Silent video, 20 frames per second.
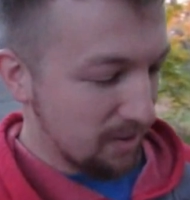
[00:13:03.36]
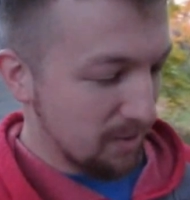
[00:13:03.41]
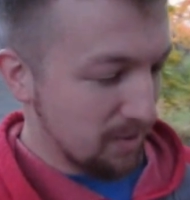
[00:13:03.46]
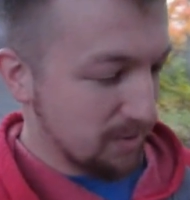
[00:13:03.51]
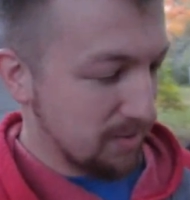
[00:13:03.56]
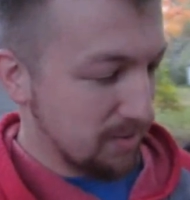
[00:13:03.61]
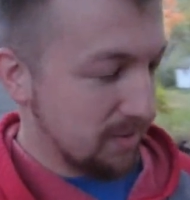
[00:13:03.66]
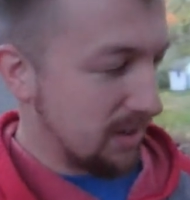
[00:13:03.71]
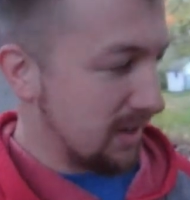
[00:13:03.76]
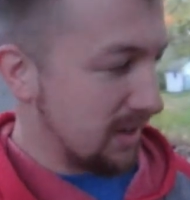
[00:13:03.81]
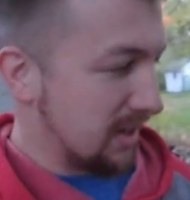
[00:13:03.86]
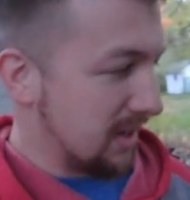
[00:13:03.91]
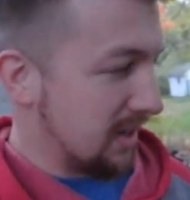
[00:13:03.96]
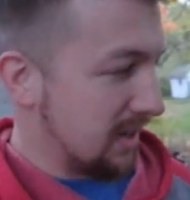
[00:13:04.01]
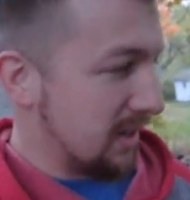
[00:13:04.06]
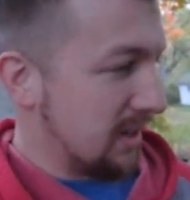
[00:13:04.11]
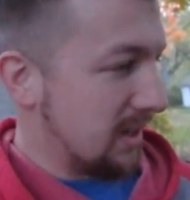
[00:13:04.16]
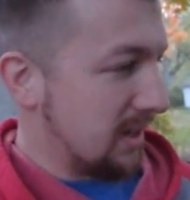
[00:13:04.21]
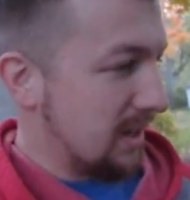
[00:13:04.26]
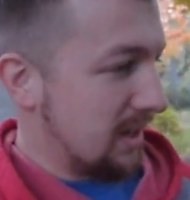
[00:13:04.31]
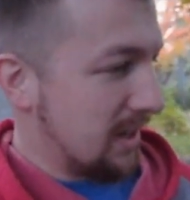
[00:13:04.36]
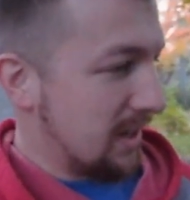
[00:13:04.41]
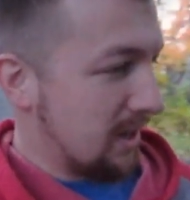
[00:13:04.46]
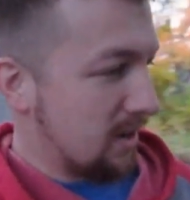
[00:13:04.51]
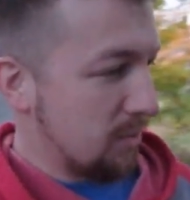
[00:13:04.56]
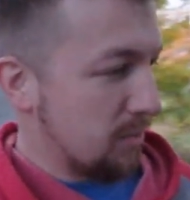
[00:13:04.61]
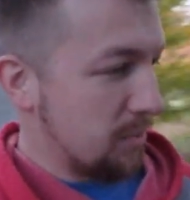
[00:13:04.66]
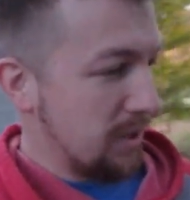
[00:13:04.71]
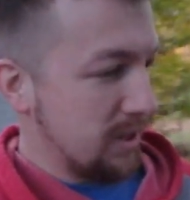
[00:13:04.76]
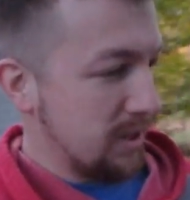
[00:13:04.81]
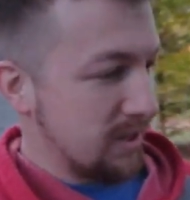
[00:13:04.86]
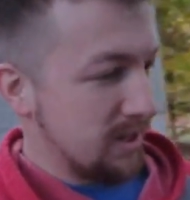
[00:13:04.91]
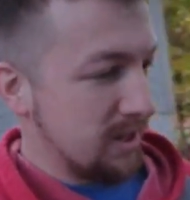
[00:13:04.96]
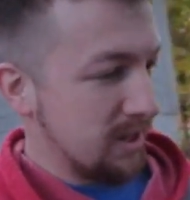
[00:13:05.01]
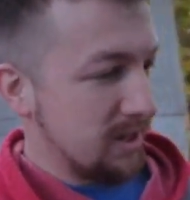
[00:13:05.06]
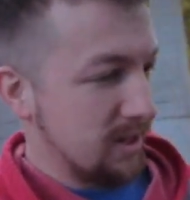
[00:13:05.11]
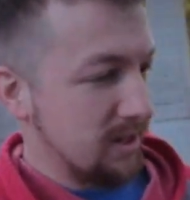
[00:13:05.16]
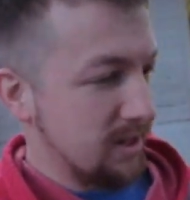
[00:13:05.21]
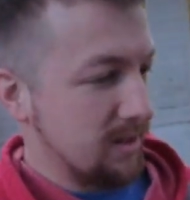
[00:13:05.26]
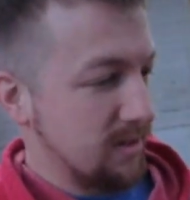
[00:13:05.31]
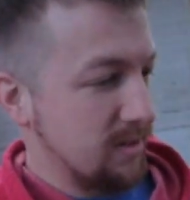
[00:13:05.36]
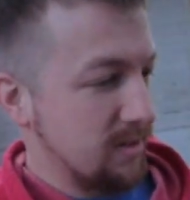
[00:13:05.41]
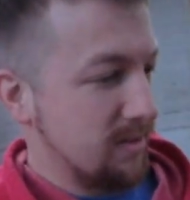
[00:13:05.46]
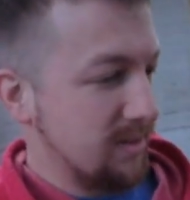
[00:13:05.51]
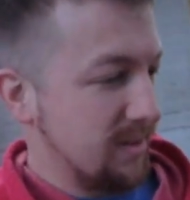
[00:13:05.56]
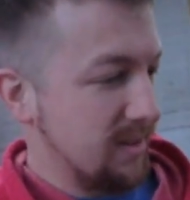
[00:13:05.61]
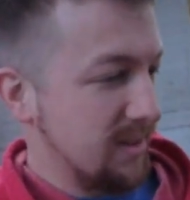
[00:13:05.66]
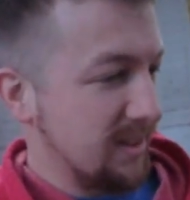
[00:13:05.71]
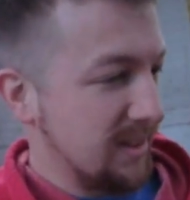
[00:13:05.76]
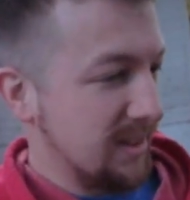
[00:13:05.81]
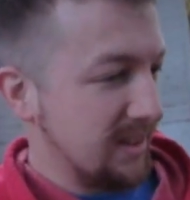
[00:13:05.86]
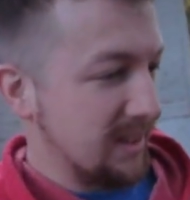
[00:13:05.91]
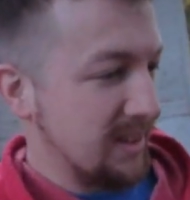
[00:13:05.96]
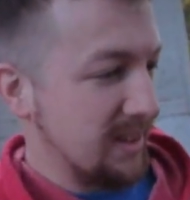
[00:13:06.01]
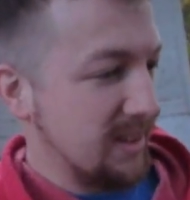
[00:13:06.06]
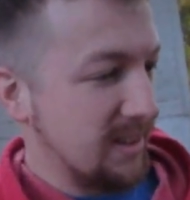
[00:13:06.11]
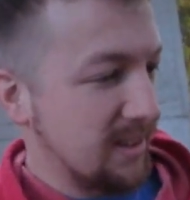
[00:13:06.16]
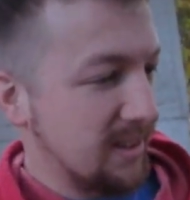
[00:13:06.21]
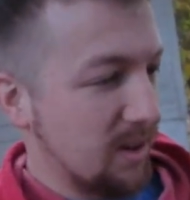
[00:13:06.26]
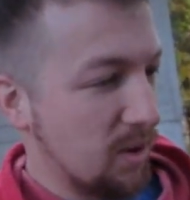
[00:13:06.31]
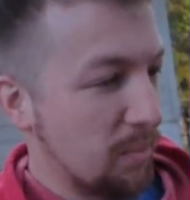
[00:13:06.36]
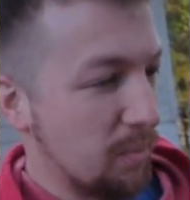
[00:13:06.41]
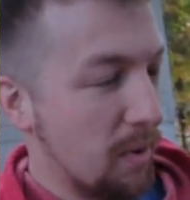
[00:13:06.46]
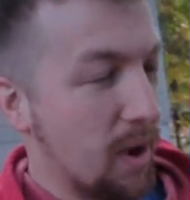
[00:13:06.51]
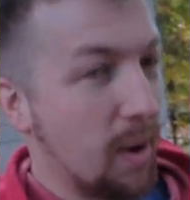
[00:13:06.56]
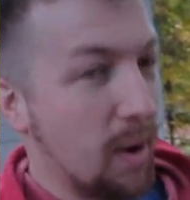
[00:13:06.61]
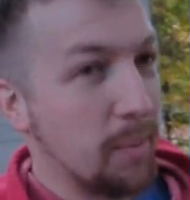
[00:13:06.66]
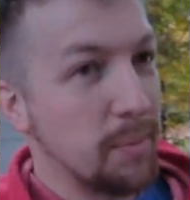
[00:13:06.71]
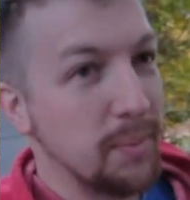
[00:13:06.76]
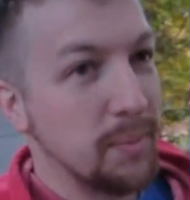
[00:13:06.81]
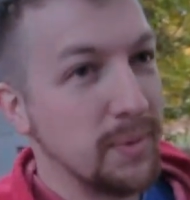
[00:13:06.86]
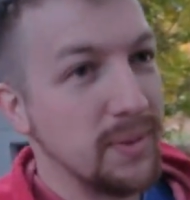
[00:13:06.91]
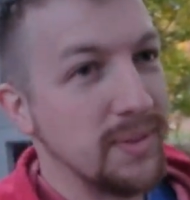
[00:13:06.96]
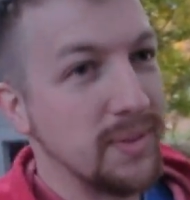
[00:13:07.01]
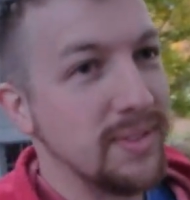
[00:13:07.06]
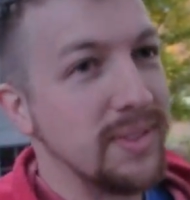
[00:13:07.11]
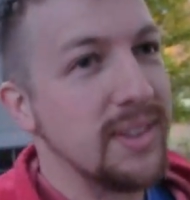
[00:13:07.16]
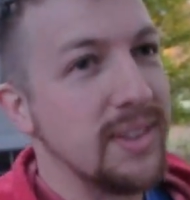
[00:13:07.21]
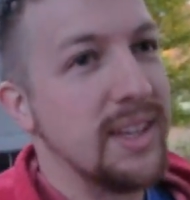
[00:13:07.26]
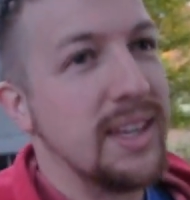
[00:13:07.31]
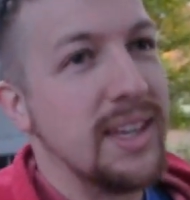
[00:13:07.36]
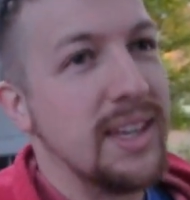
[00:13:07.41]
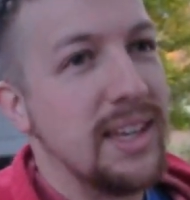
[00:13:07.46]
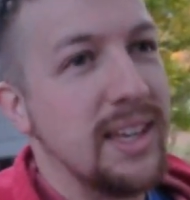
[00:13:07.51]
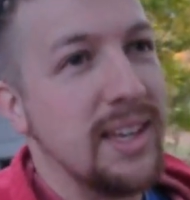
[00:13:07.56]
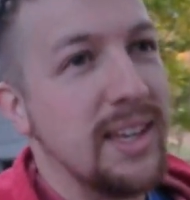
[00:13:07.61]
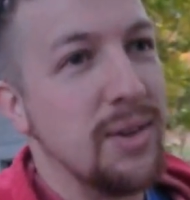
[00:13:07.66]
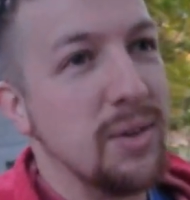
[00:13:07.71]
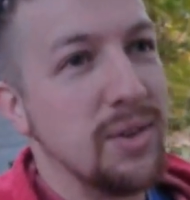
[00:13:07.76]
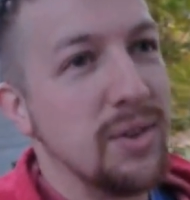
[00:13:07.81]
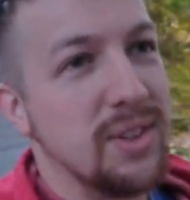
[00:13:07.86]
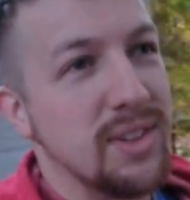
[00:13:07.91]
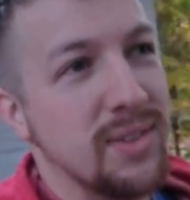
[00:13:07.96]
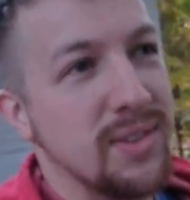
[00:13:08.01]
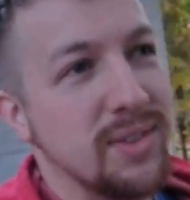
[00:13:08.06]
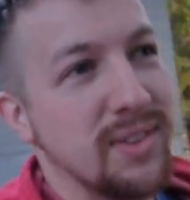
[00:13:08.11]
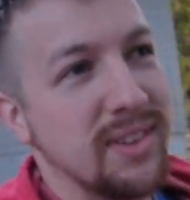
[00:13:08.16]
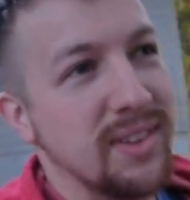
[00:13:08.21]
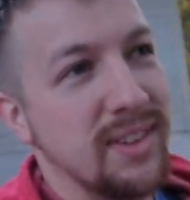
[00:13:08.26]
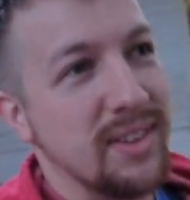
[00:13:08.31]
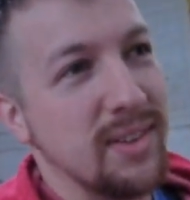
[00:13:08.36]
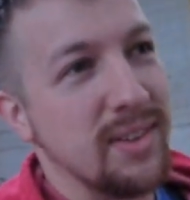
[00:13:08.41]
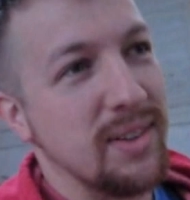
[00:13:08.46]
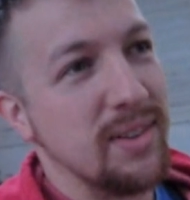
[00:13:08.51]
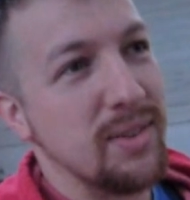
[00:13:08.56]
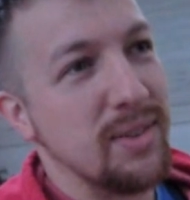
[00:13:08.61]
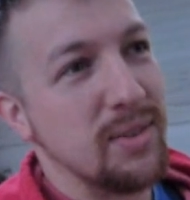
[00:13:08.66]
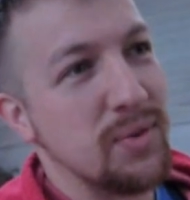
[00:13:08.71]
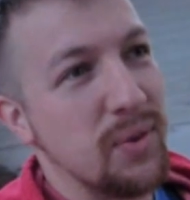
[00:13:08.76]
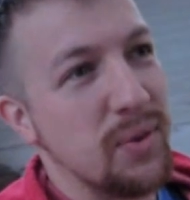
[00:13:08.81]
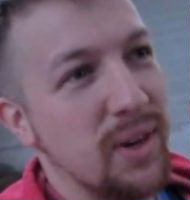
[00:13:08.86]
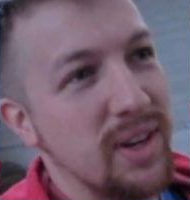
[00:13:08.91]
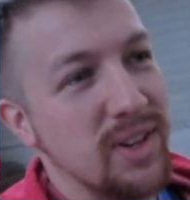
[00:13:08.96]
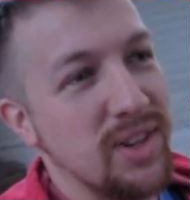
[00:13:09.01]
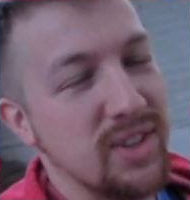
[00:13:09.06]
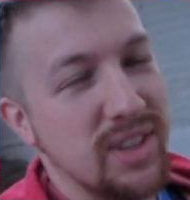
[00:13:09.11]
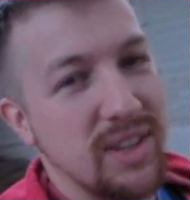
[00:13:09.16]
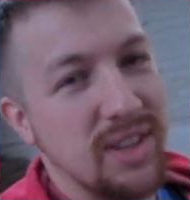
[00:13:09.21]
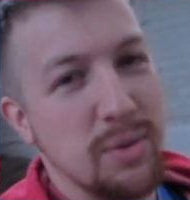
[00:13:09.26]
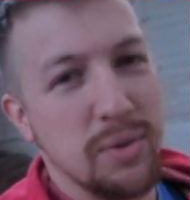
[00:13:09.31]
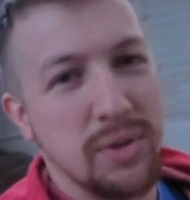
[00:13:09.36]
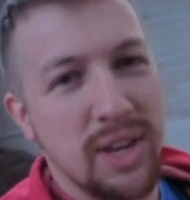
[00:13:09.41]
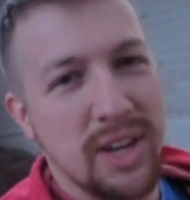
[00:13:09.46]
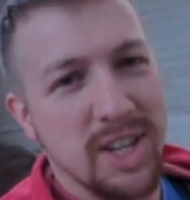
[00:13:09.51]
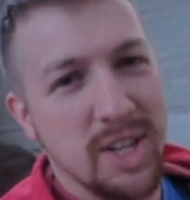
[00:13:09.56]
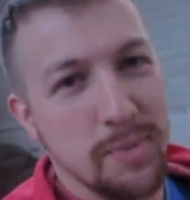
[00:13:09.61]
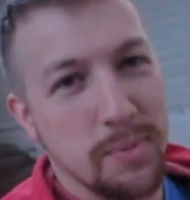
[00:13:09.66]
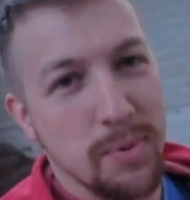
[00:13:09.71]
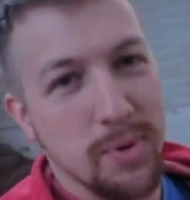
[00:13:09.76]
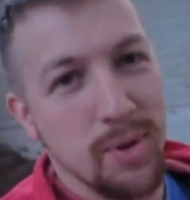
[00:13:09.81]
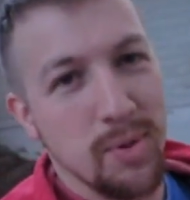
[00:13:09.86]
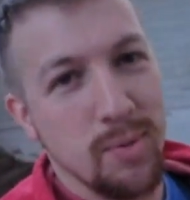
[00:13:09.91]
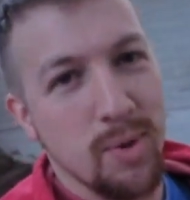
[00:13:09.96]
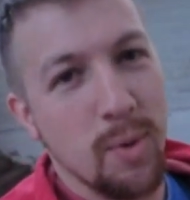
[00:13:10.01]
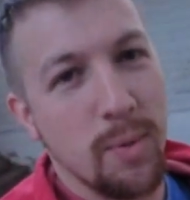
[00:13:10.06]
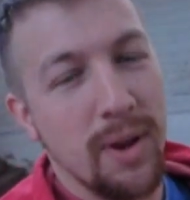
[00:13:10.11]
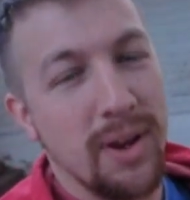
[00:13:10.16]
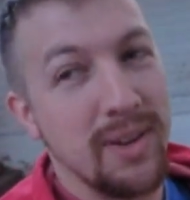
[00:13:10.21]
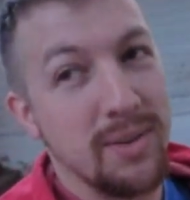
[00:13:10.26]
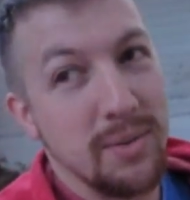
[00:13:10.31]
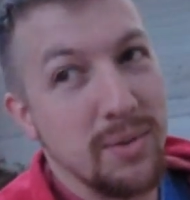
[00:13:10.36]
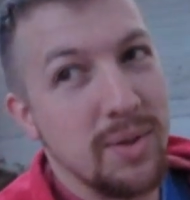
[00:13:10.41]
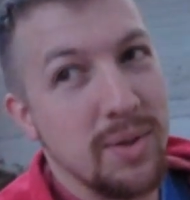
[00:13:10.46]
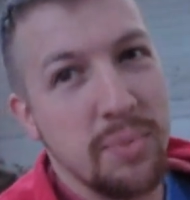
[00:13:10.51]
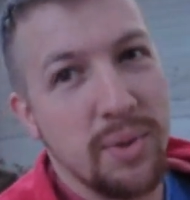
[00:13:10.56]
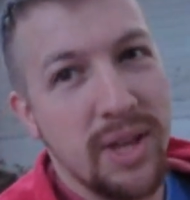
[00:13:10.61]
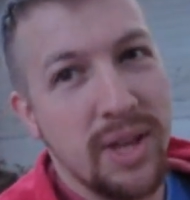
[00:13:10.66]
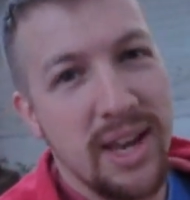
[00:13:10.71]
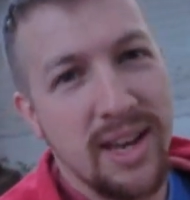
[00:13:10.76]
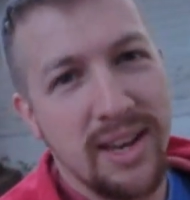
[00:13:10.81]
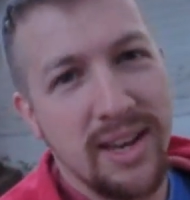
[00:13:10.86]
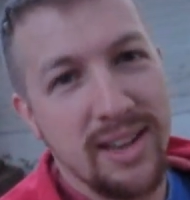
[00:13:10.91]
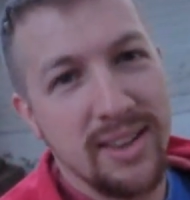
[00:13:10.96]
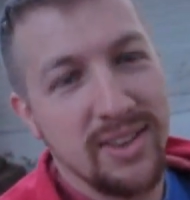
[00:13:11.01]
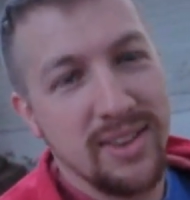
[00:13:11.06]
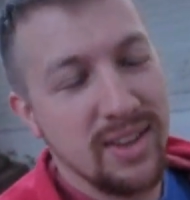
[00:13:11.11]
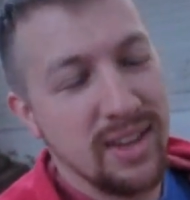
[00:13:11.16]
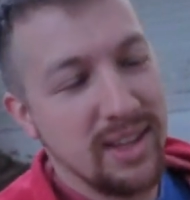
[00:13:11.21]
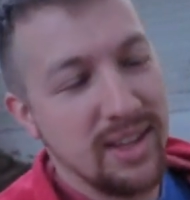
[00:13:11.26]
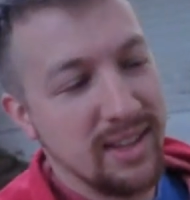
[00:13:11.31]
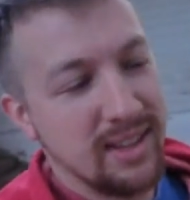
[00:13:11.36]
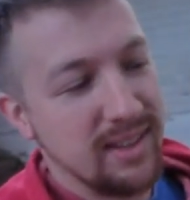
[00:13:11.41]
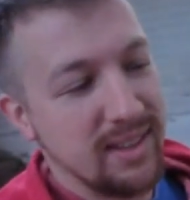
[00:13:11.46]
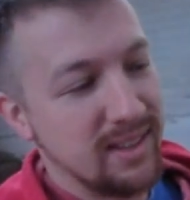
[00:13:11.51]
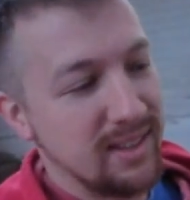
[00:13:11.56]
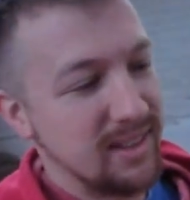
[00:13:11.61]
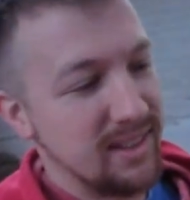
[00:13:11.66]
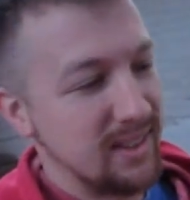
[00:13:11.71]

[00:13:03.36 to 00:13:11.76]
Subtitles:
our pizza and our pop, and it was funny. Just it was kind of spur of the moment. I didn't really plan anything, and